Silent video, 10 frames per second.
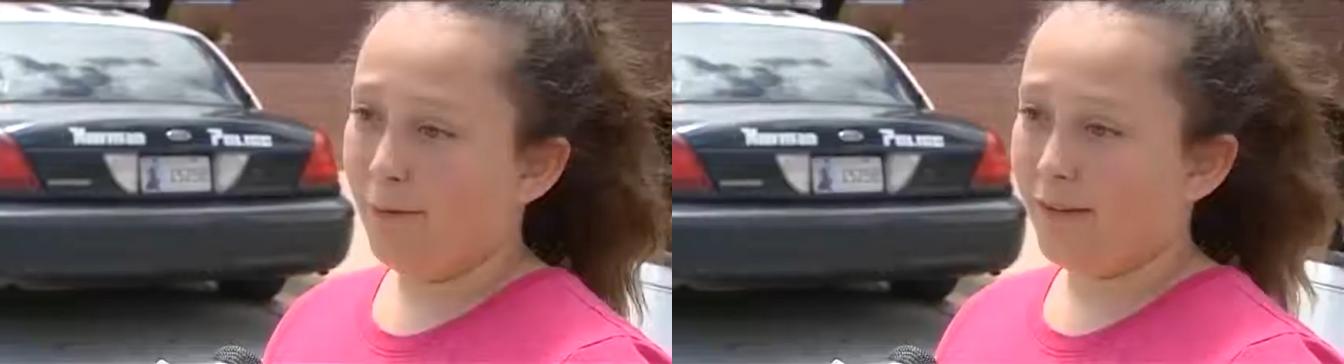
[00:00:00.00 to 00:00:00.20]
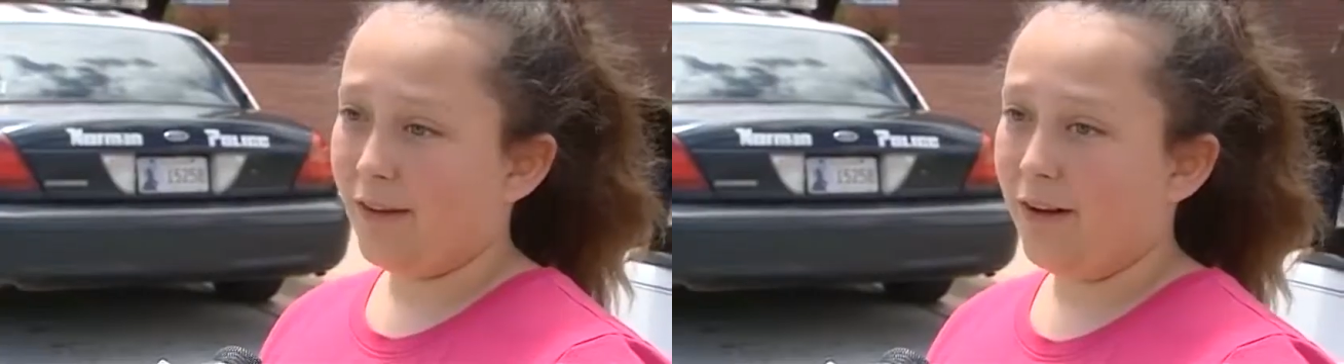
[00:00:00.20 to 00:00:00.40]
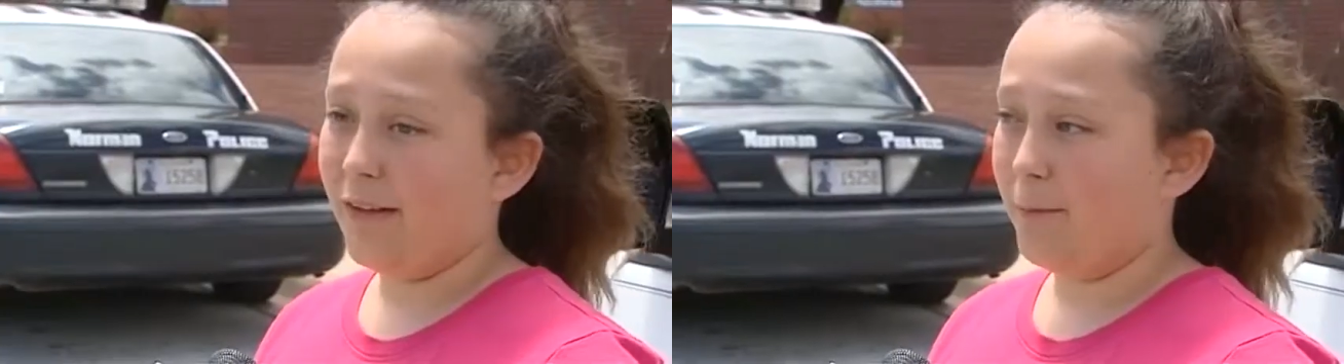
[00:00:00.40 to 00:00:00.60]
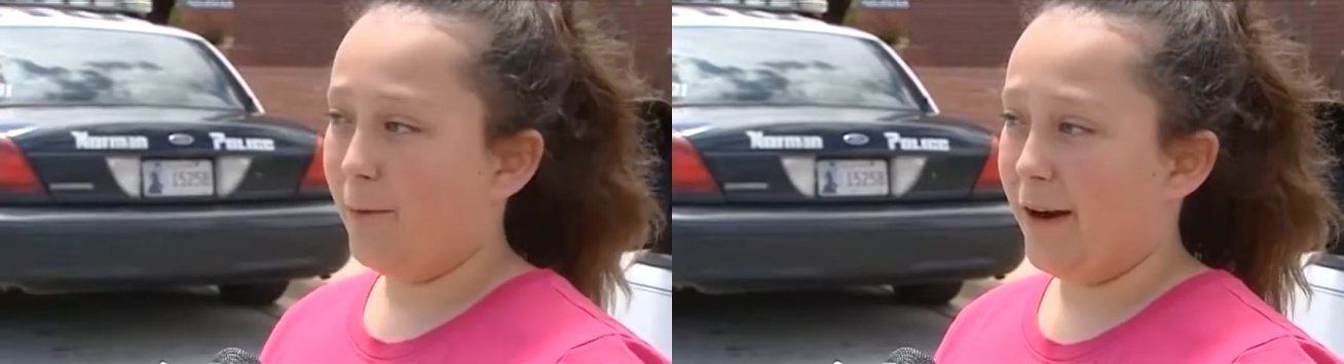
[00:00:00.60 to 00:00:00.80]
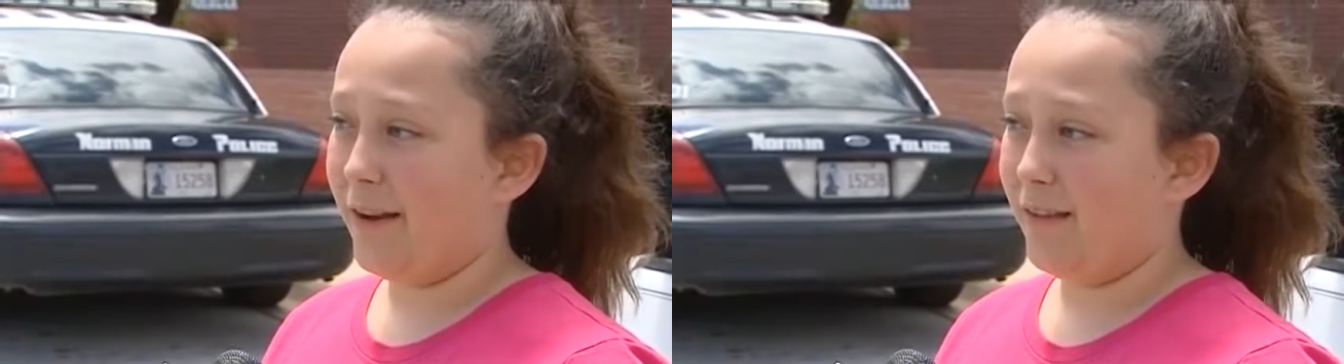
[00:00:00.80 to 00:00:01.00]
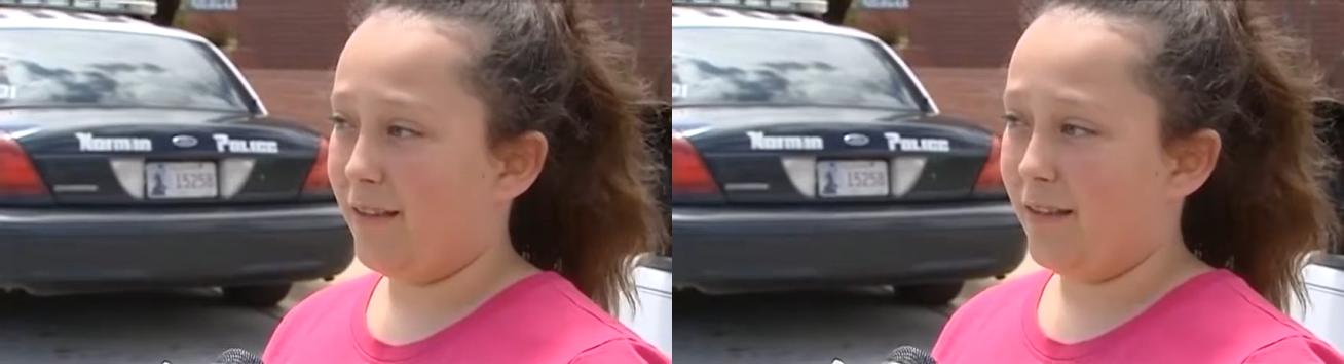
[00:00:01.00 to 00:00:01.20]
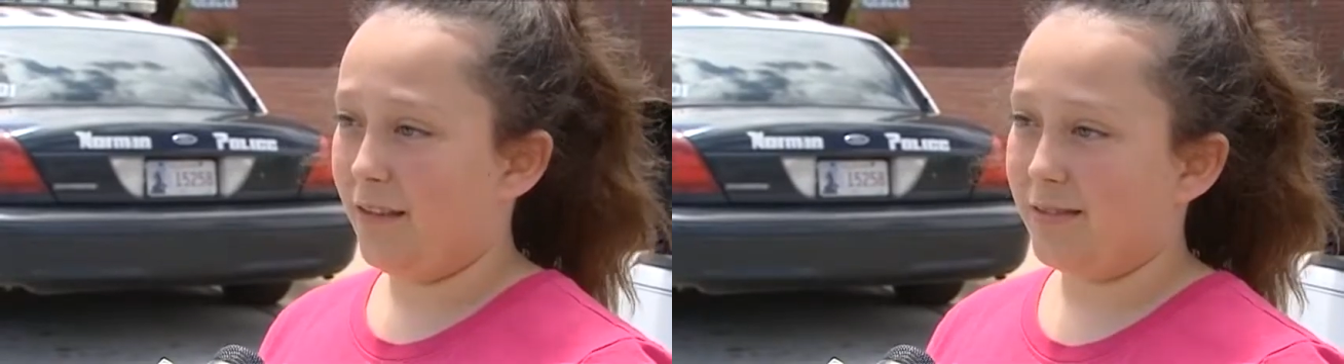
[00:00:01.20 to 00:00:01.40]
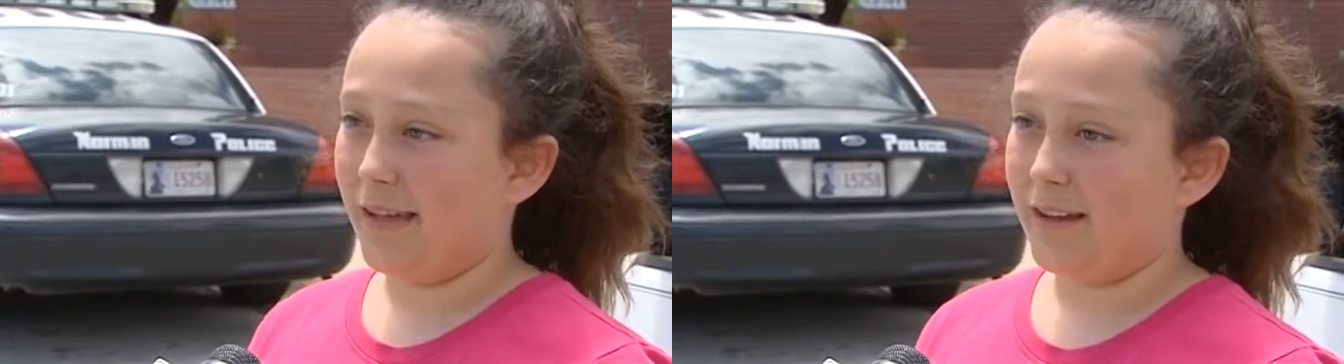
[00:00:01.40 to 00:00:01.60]
And we saw him wearing
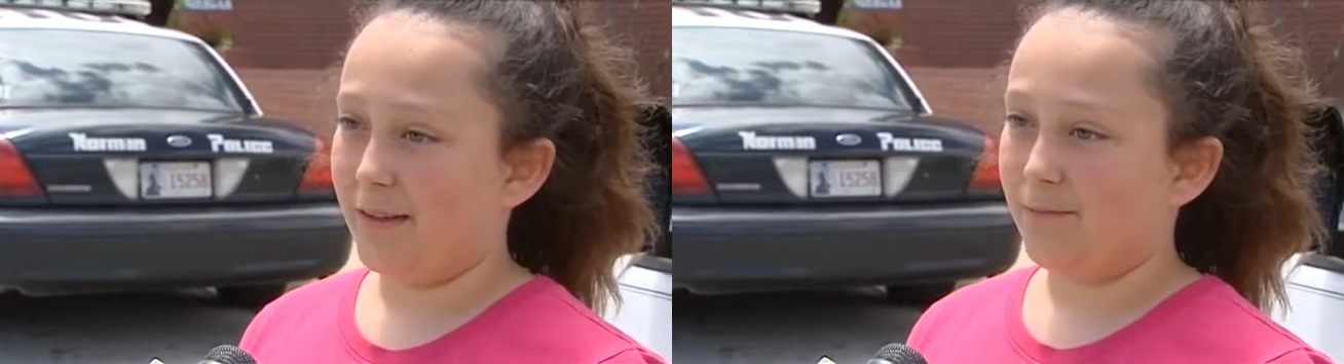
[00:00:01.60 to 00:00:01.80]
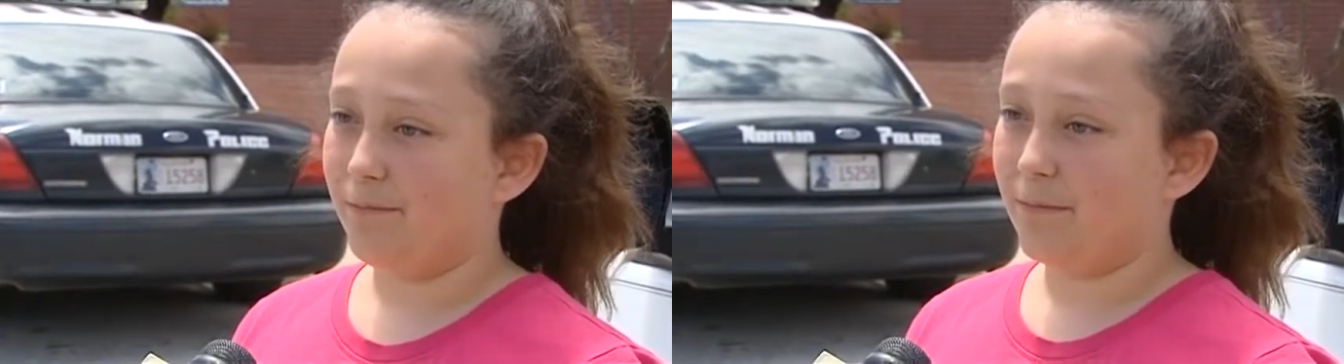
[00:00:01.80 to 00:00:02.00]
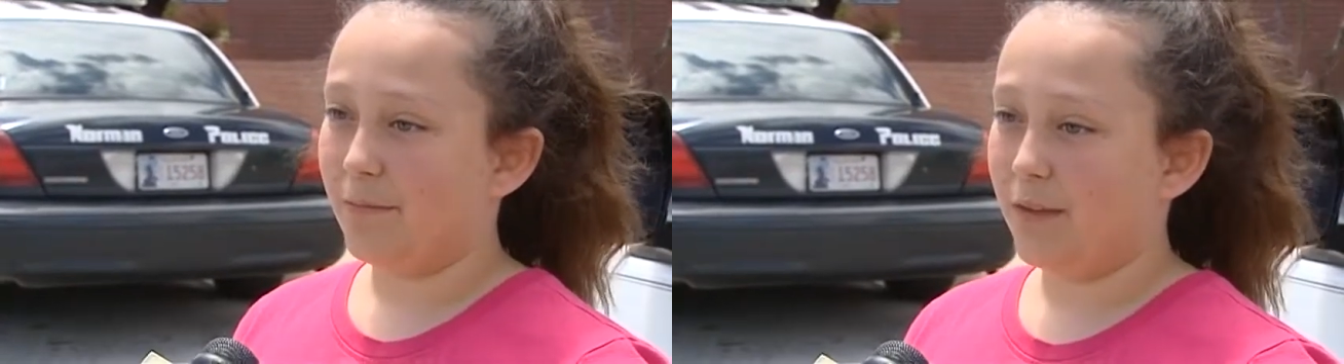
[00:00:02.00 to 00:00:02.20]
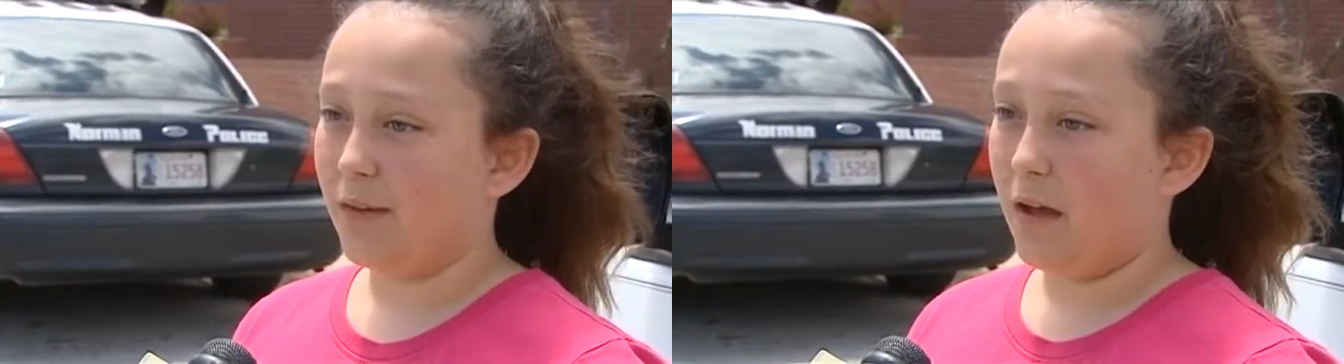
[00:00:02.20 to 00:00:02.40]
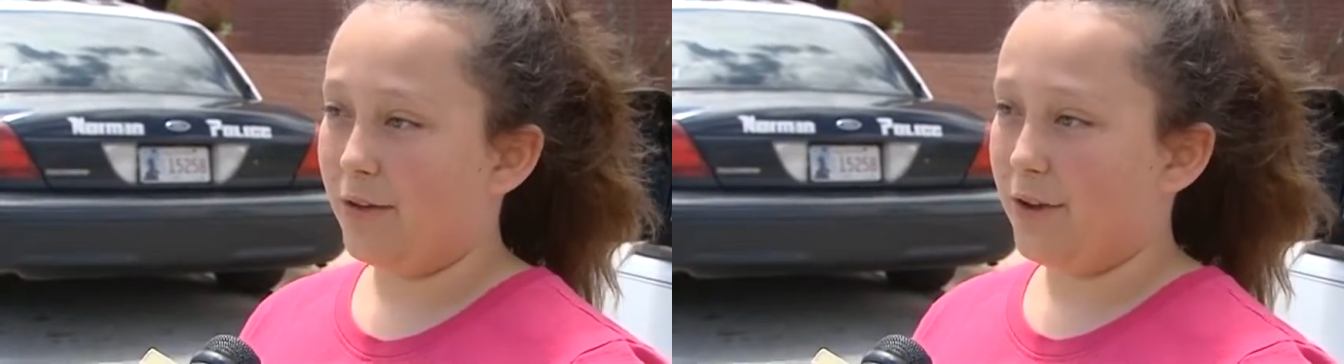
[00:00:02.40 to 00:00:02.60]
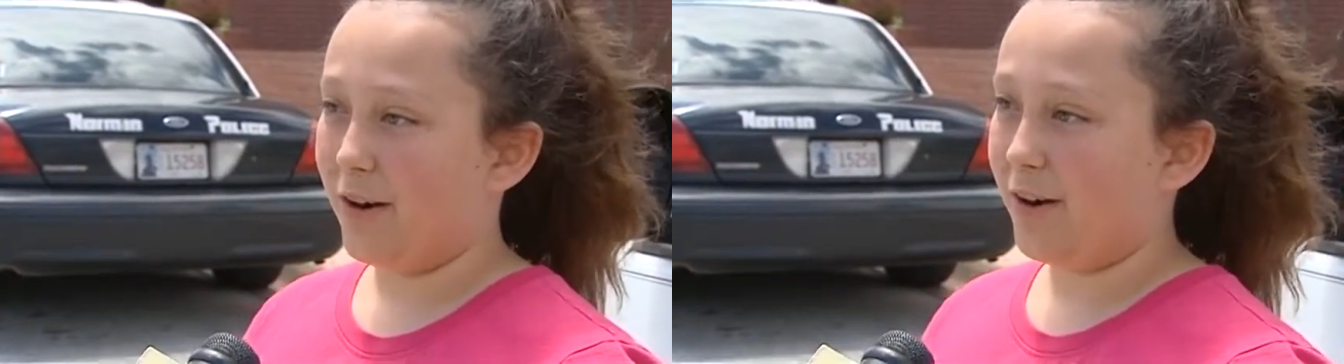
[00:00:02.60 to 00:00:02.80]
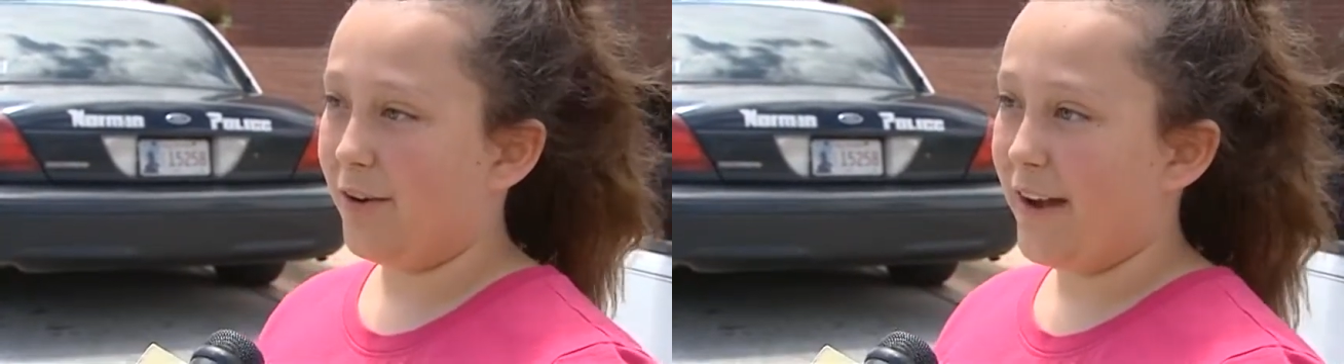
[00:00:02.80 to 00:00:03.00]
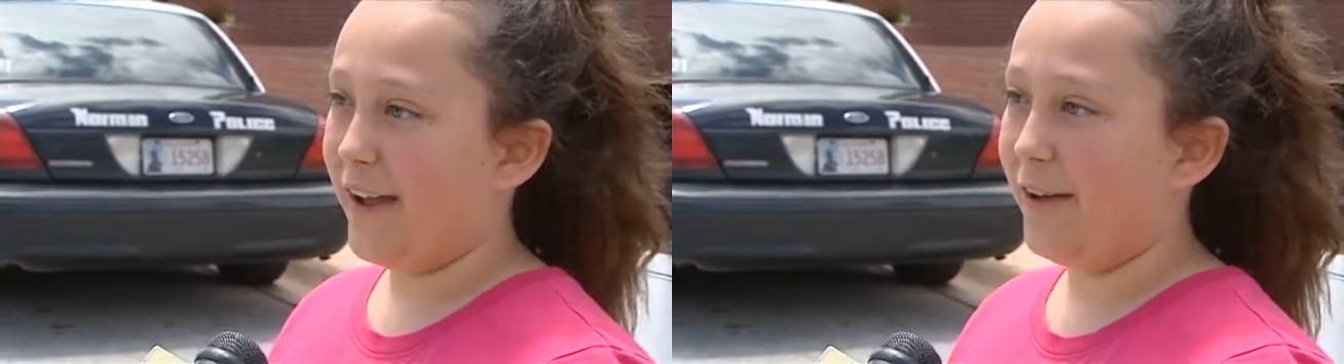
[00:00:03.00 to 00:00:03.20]
like a, a
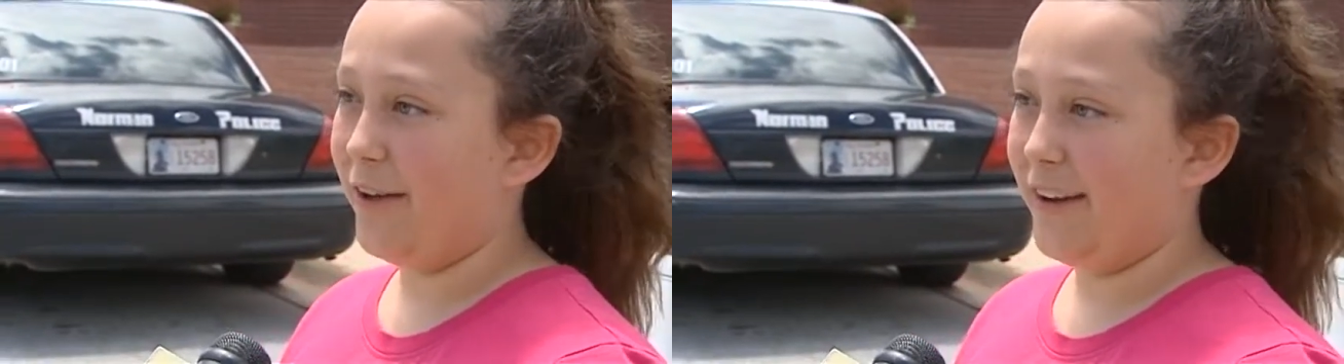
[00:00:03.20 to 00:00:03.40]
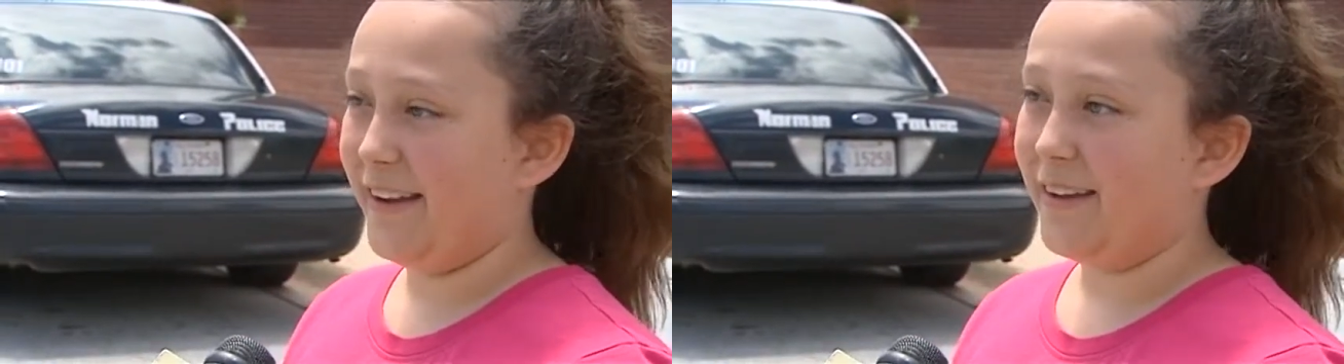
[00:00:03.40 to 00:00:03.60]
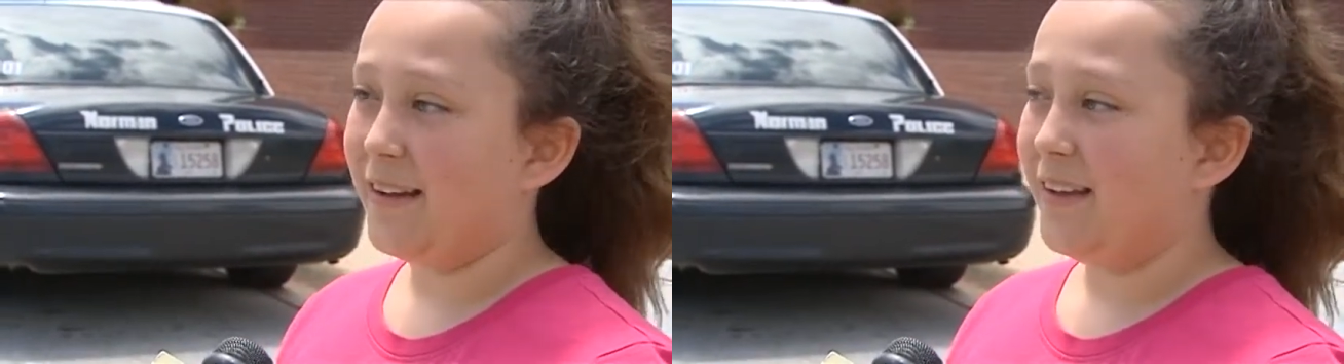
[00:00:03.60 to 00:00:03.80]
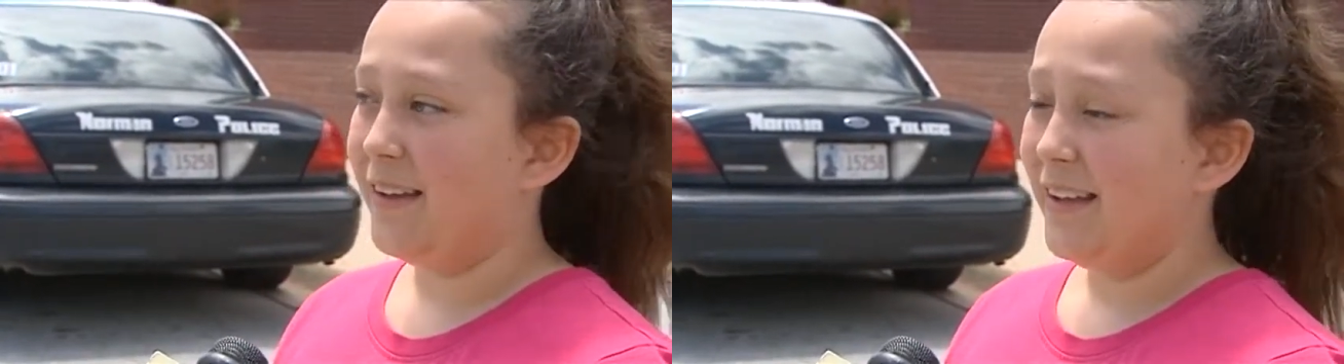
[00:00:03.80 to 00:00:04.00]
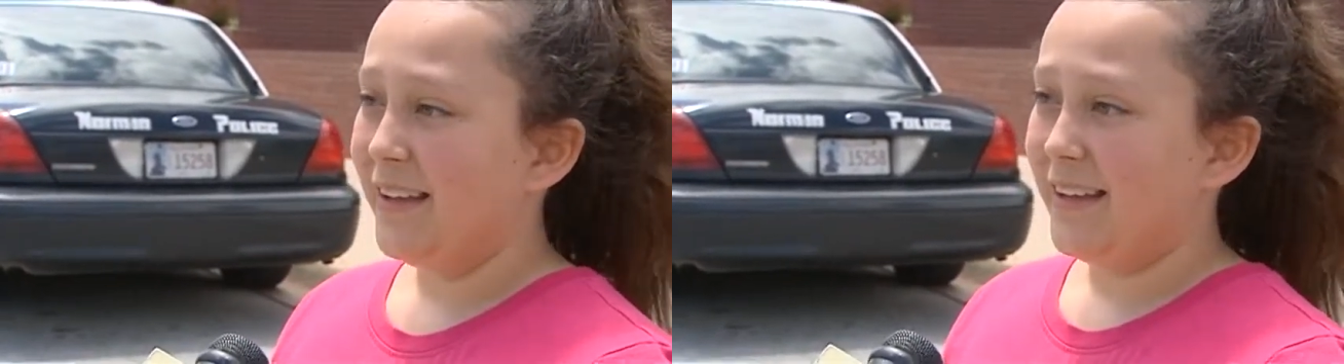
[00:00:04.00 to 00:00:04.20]
dark gray hoodie. Morgan Reeves